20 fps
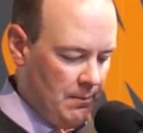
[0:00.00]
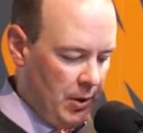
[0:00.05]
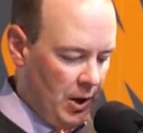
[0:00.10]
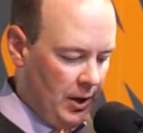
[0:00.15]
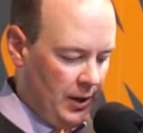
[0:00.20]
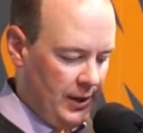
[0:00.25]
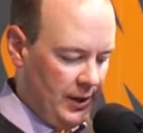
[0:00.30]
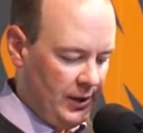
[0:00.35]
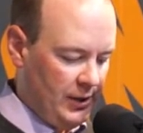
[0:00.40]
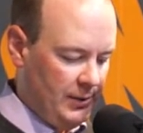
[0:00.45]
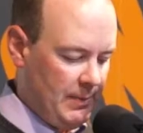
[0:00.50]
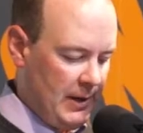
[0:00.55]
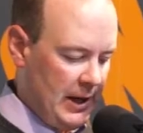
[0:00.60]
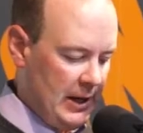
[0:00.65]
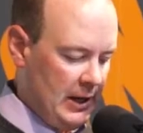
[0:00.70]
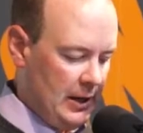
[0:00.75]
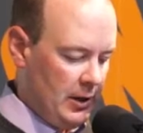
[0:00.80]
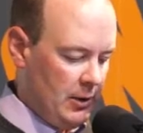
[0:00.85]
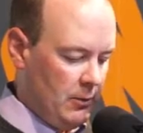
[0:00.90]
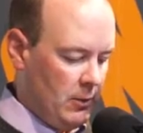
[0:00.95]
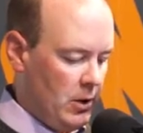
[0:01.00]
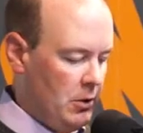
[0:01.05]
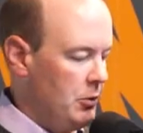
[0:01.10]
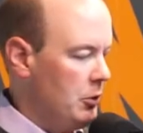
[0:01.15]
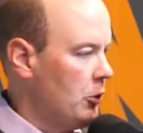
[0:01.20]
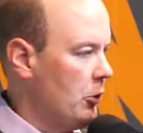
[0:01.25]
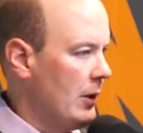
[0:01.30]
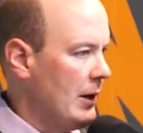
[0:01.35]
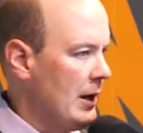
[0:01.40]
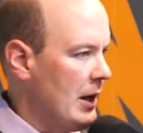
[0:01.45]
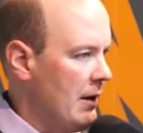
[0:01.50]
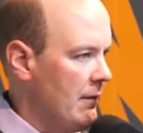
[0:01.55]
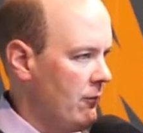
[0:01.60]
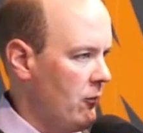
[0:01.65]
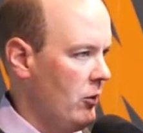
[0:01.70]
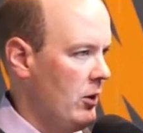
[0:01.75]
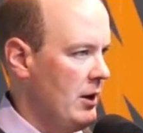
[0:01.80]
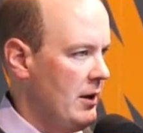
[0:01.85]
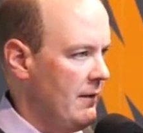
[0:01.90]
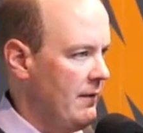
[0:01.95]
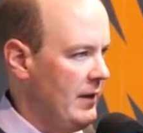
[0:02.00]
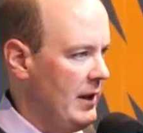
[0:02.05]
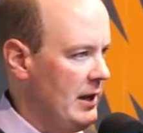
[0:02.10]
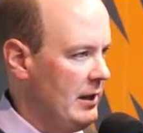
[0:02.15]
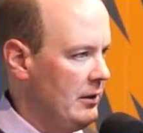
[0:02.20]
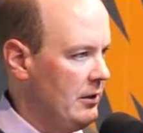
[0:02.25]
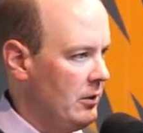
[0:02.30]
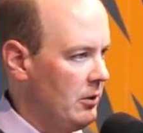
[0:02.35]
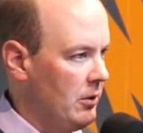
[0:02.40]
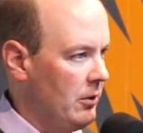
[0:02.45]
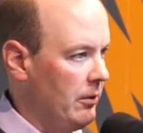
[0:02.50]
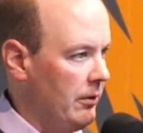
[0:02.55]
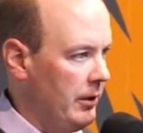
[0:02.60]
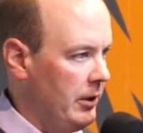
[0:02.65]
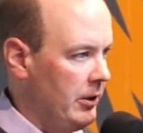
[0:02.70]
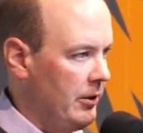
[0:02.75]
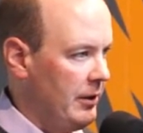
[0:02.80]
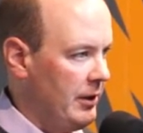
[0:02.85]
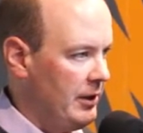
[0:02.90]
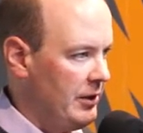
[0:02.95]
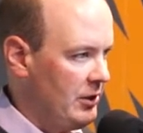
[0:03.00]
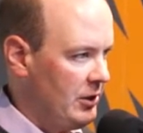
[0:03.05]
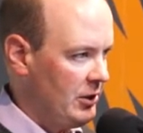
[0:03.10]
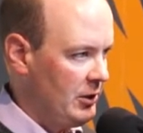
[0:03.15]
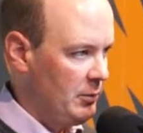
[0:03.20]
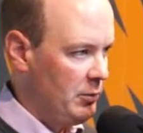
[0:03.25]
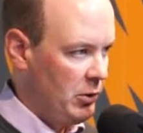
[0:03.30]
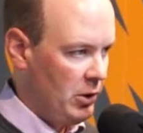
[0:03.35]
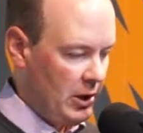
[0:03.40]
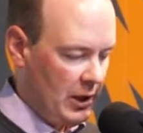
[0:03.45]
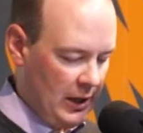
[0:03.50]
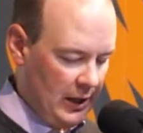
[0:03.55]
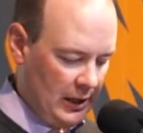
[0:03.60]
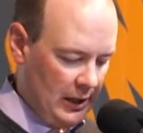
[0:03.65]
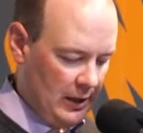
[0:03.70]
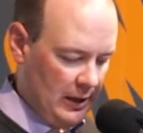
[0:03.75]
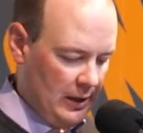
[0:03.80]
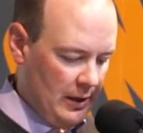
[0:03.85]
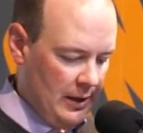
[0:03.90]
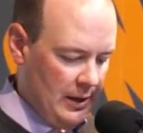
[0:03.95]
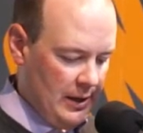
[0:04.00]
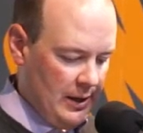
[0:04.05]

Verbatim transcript: participate in a Road to Recovery event earlier this spring